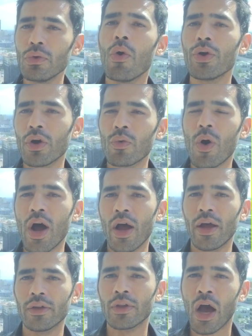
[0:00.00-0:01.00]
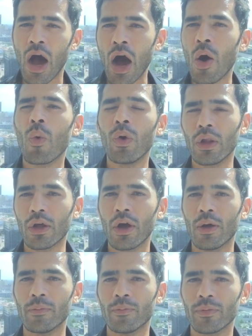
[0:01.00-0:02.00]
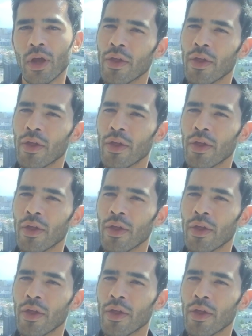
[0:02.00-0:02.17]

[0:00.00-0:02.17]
know your why, the how will come.